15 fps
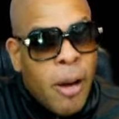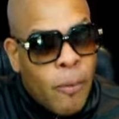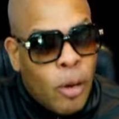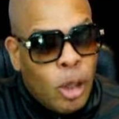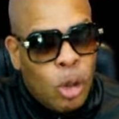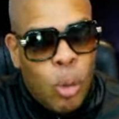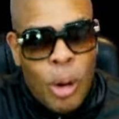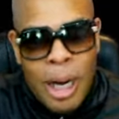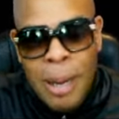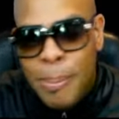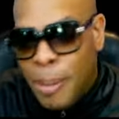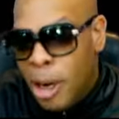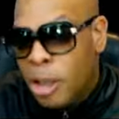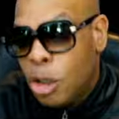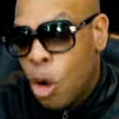for 20
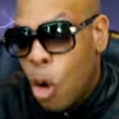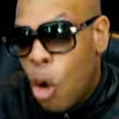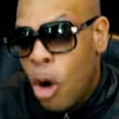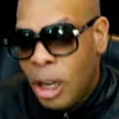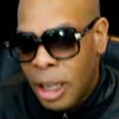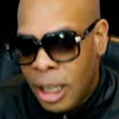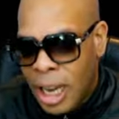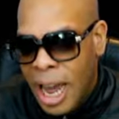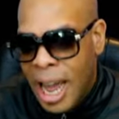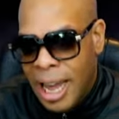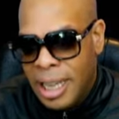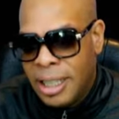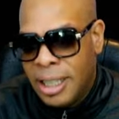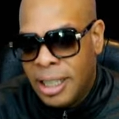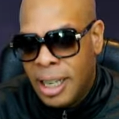bucks or
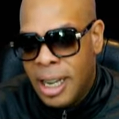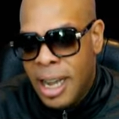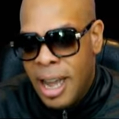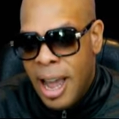less